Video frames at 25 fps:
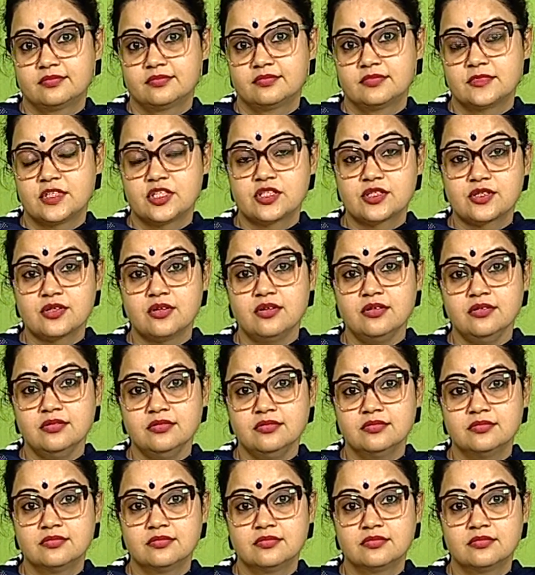So,
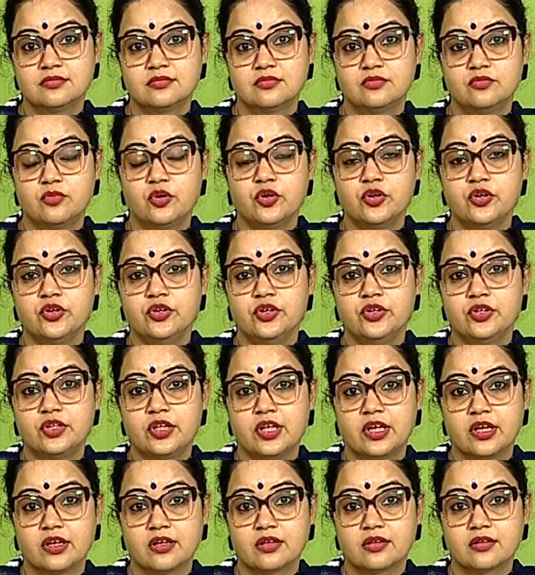what do you think?